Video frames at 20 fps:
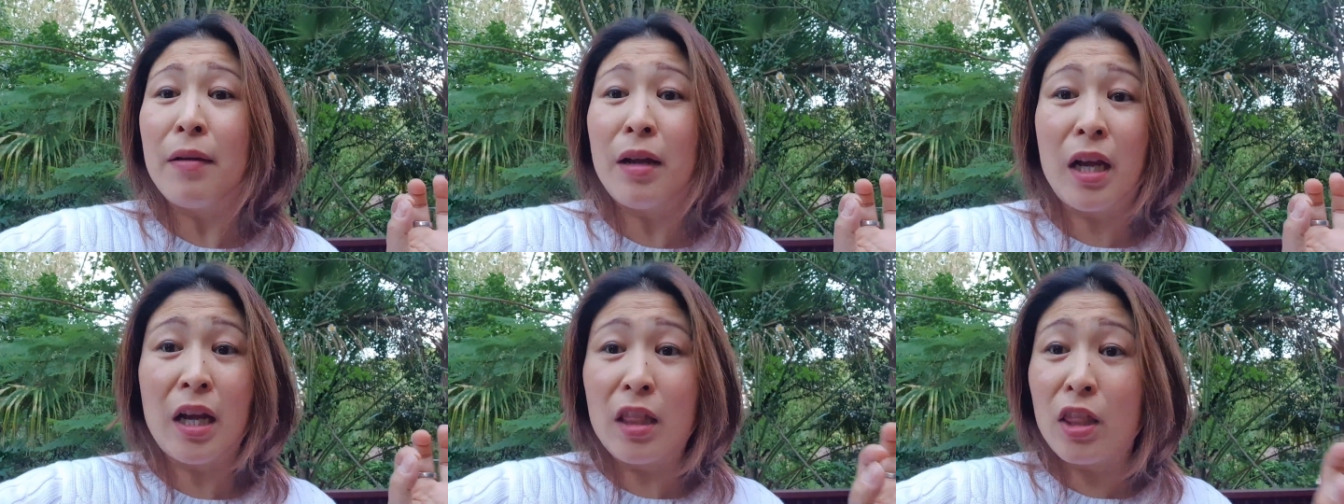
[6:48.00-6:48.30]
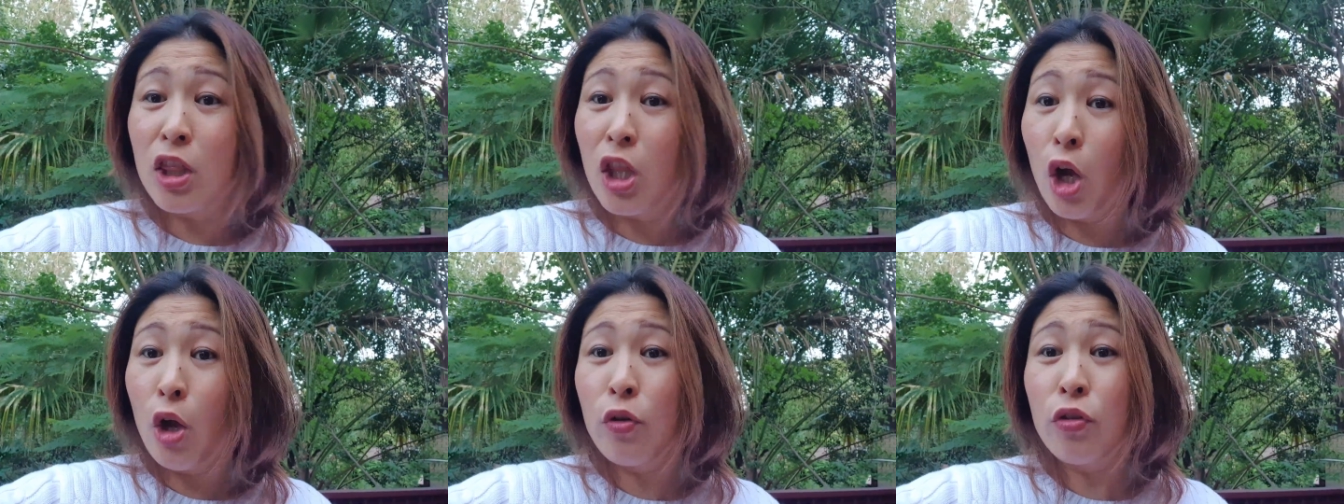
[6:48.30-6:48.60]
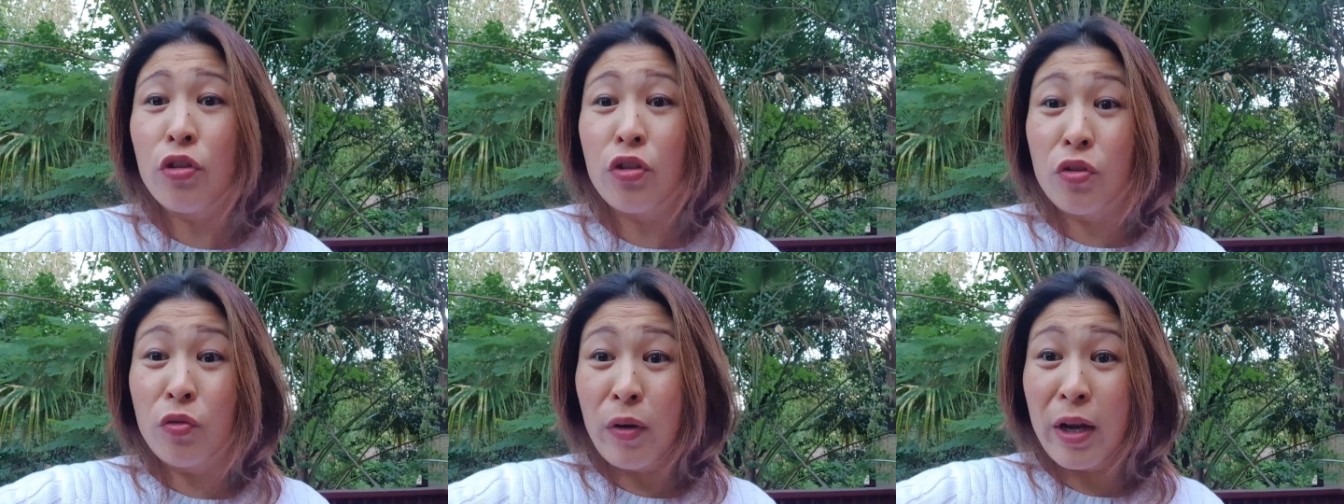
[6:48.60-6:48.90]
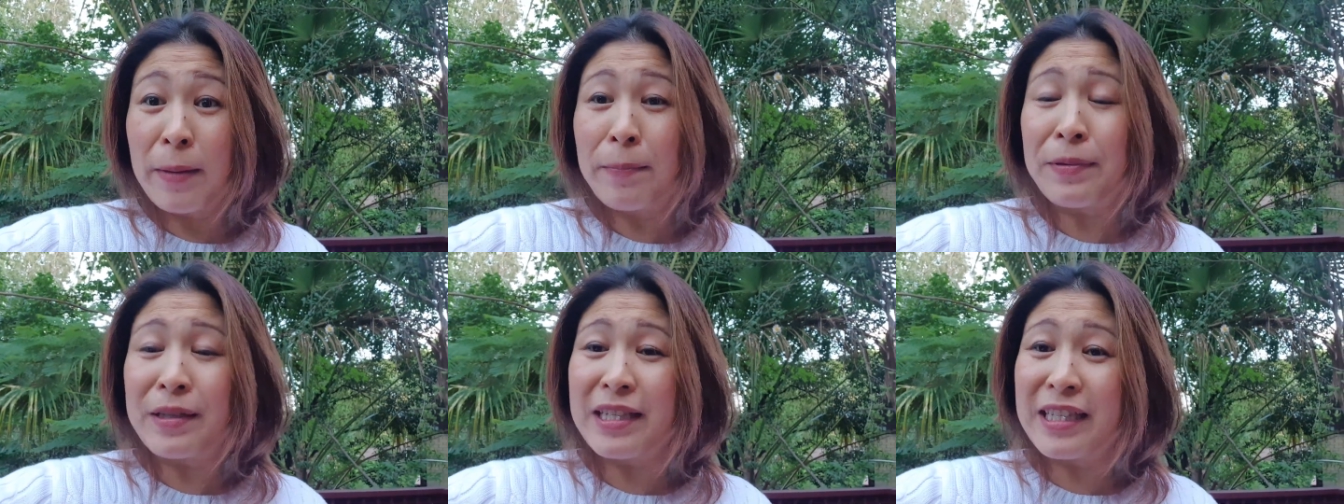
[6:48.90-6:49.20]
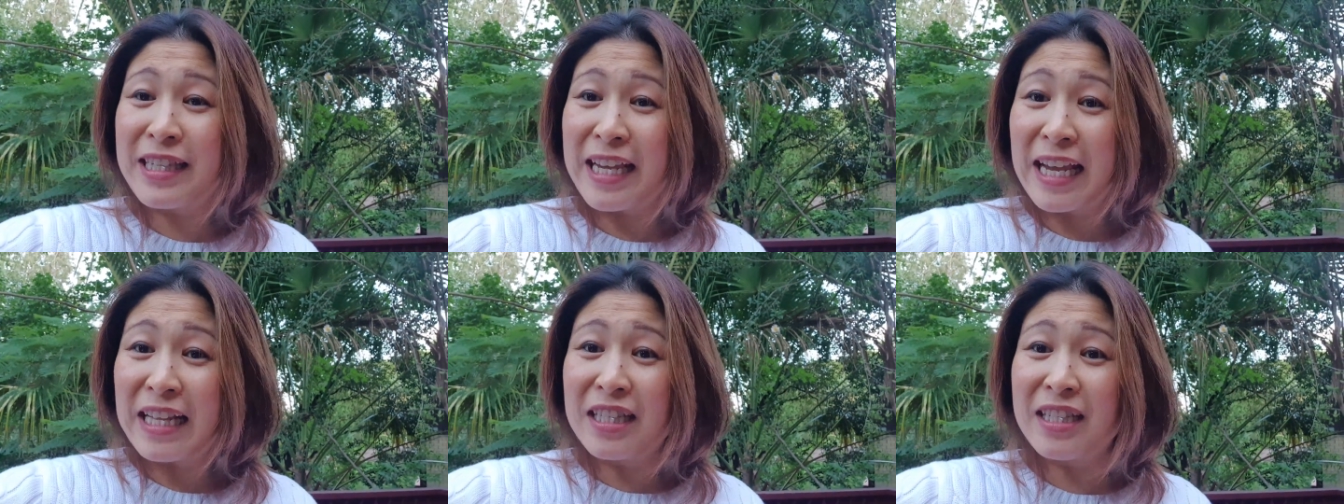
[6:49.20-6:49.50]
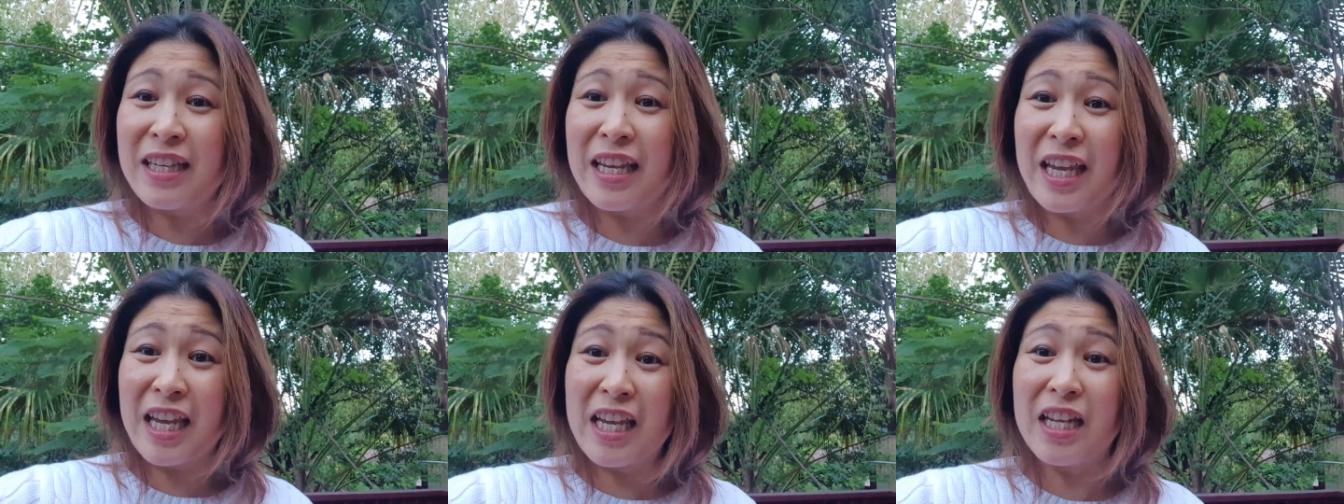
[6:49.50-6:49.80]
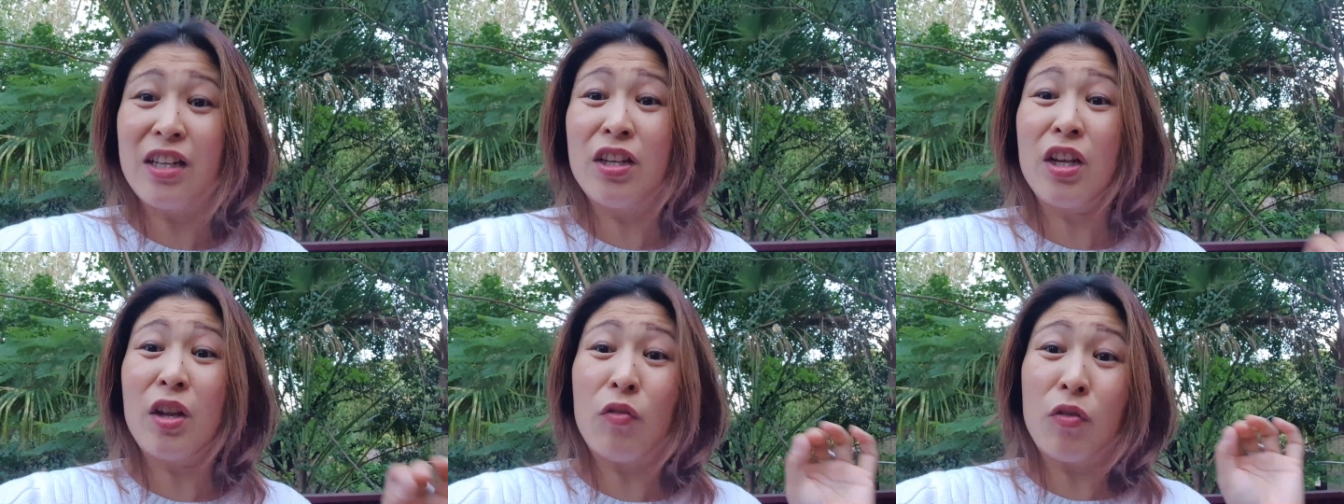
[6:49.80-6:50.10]
a low 3%
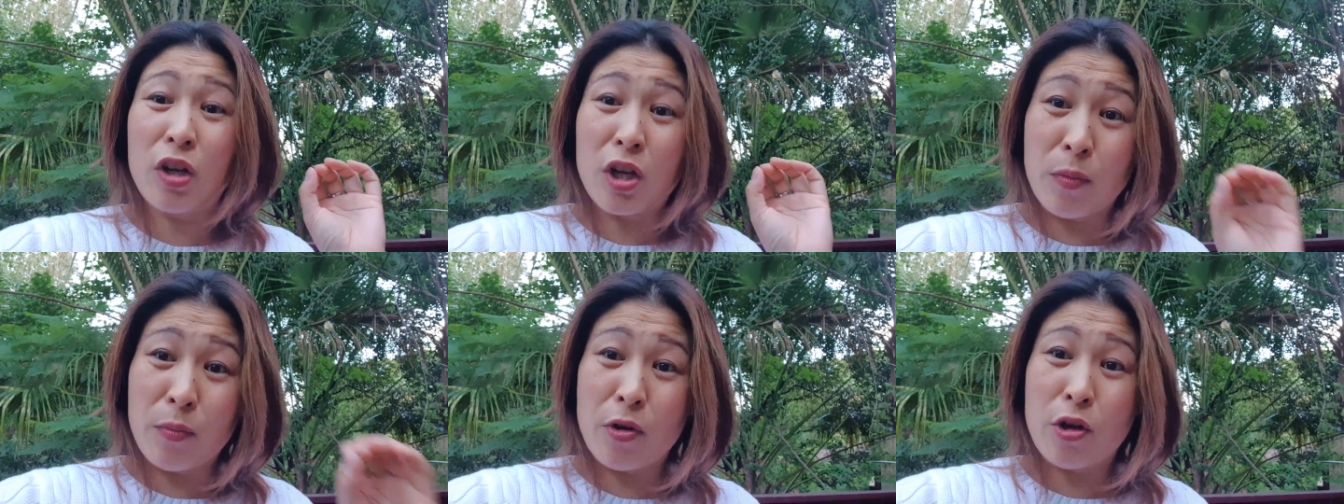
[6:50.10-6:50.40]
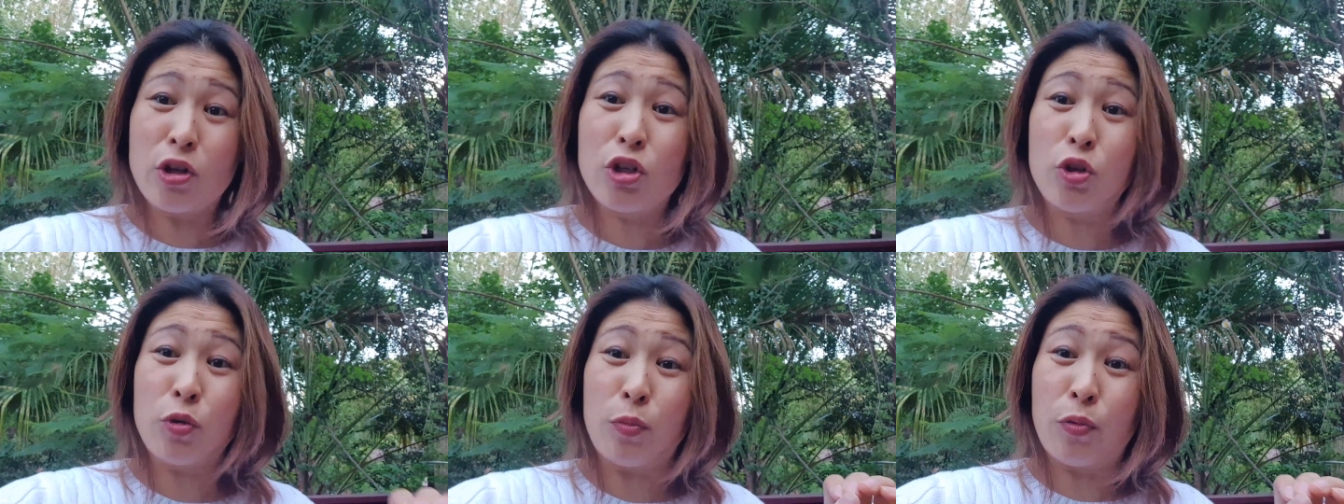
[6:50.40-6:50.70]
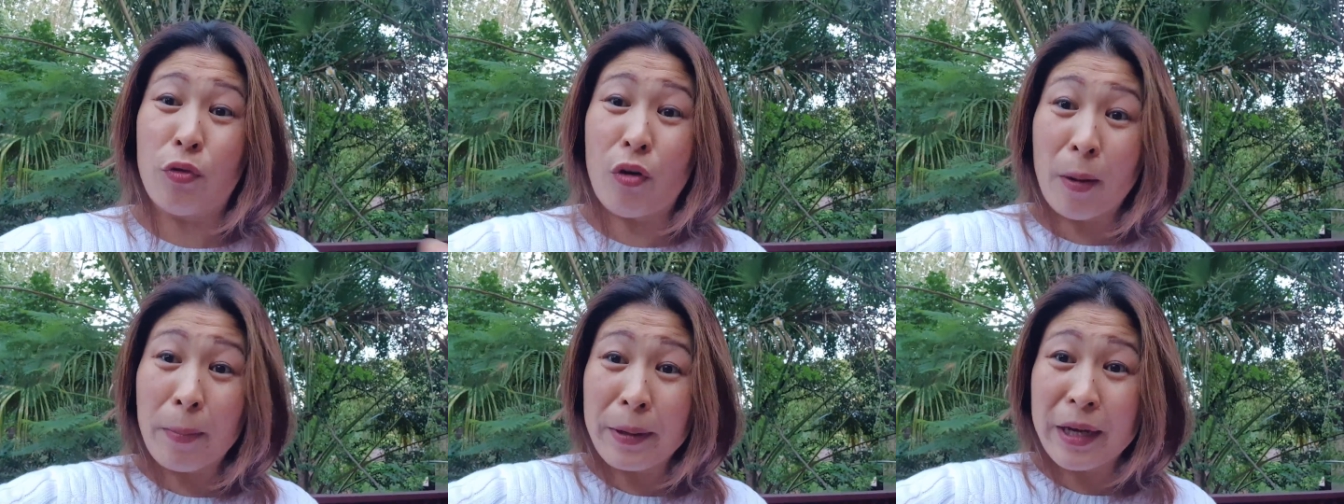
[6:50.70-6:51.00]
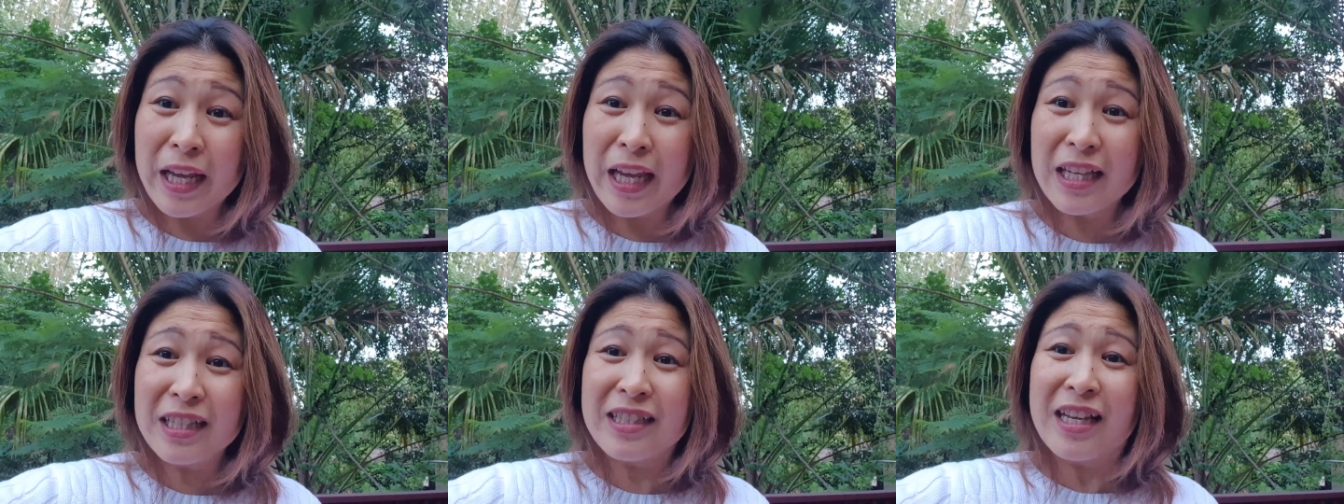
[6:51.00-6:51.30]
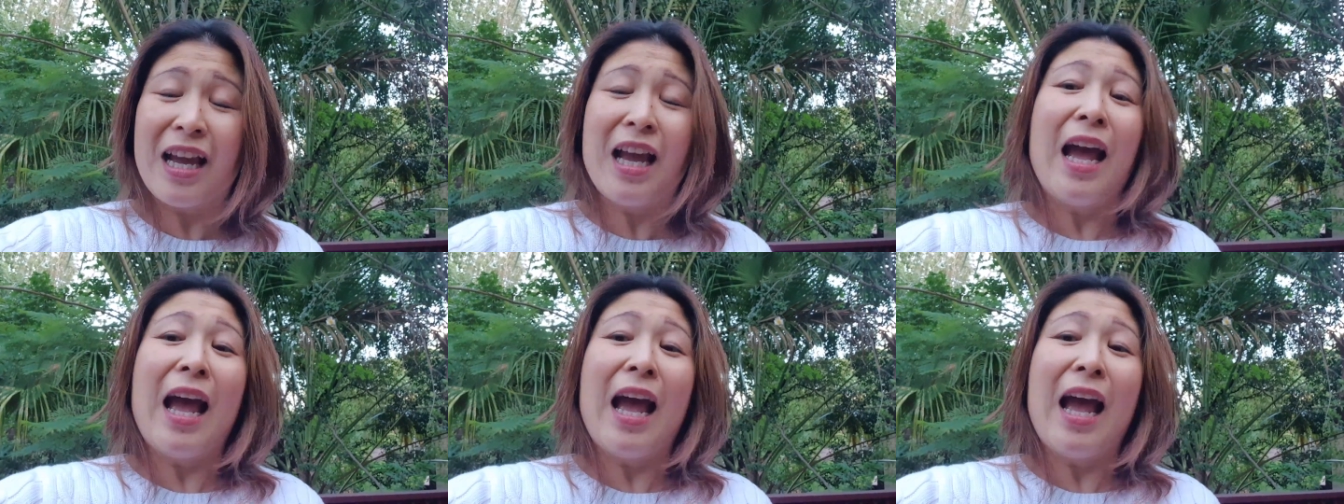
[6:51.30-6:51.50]
in commercial properties